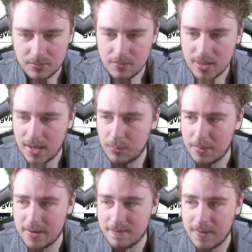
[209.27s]
and we
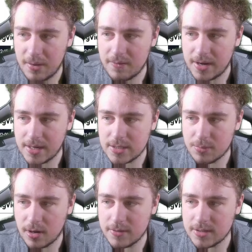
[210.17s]
made very nice
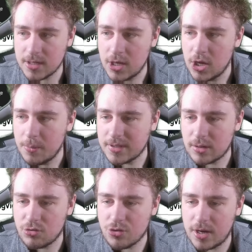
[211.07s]
profits because
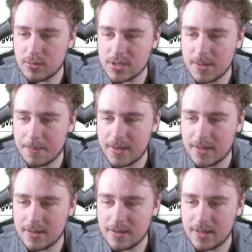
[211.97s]
our trade was
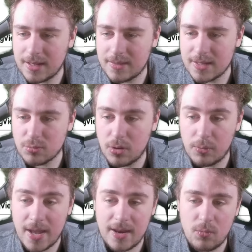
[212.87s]
something like this. Well, we
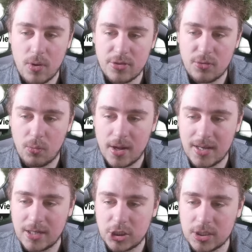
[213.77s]
had a 1-to-1
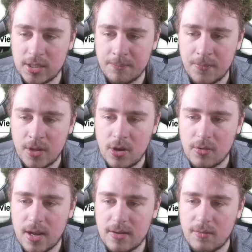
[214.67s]
initially,
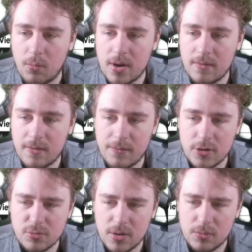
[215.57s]
right? The
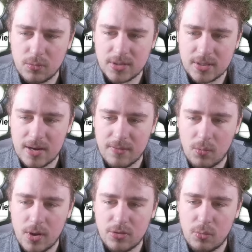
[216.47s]
first one was kind of a
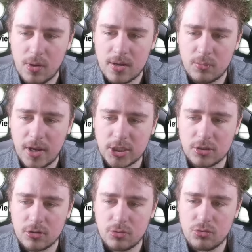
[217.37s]
1-to-1. We actually
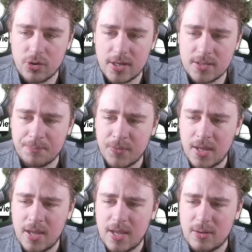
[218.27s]
took 2 trades.
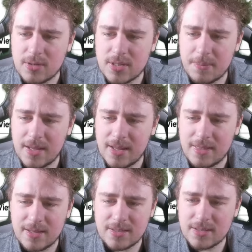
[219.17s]
It was something like
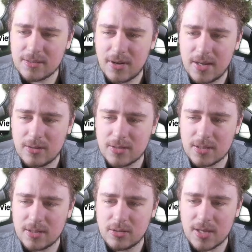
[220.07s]
this, right? It
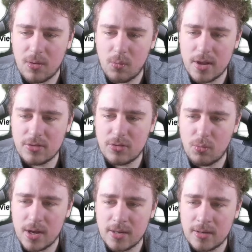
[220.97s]
was like a 1-to-1,